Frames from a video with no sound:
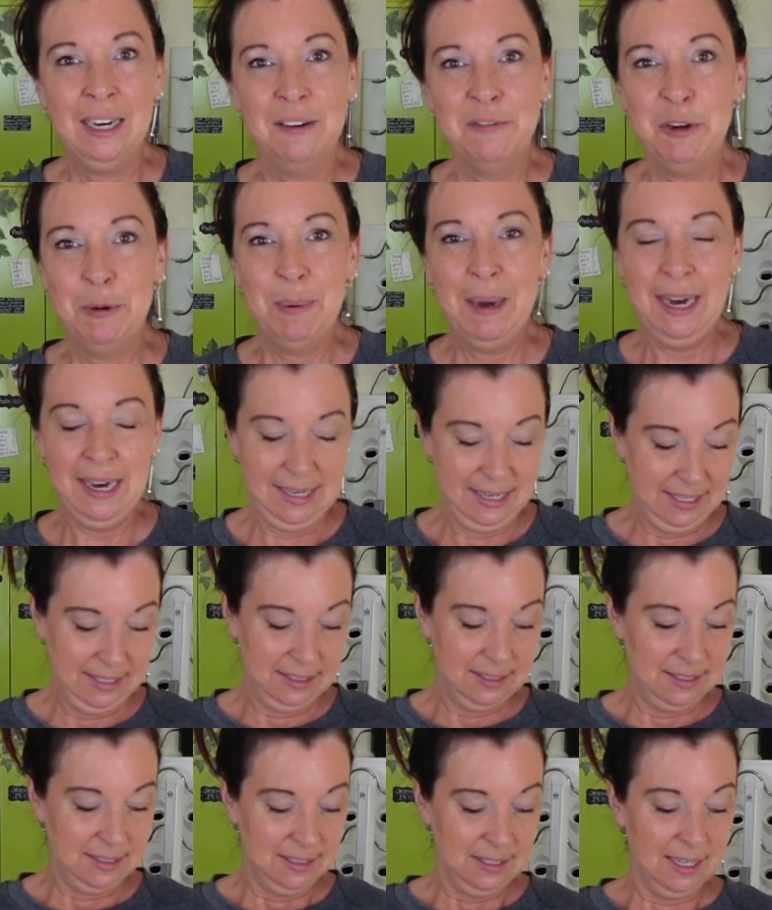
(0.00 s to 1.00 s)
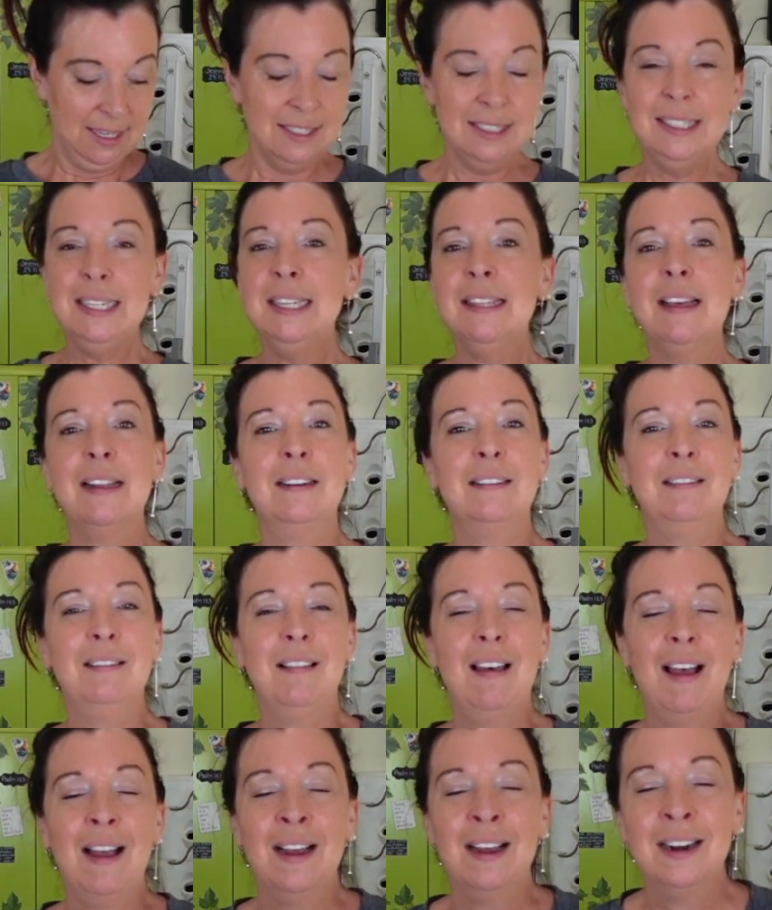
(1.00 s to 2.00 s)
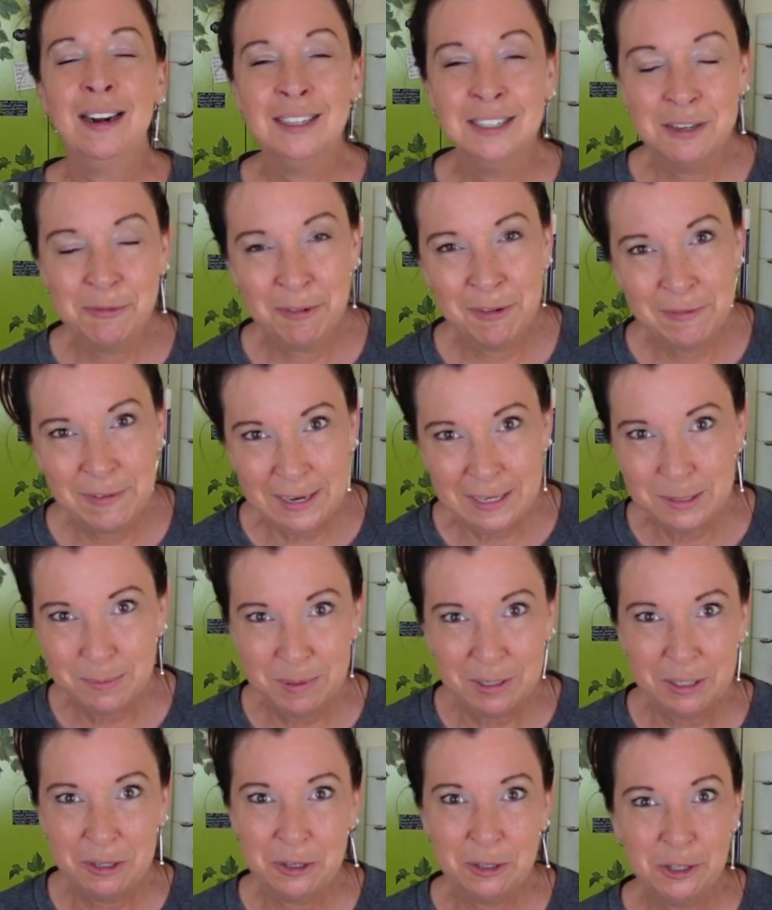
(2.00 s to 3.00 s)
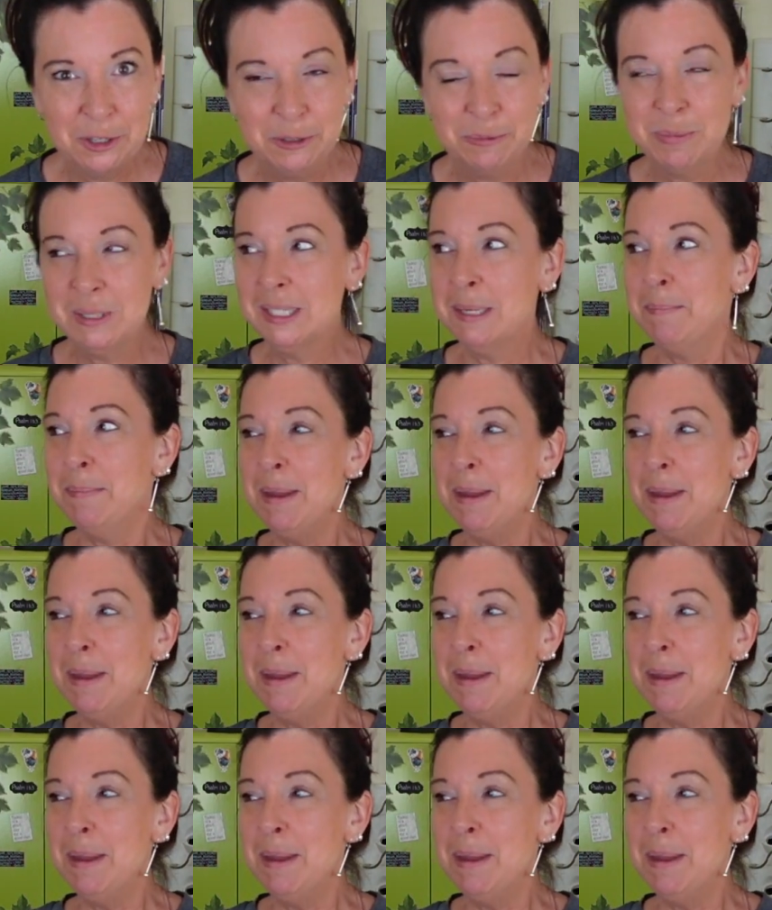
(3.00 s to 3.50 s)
of your packets. I see that a lot on different Facebook groups.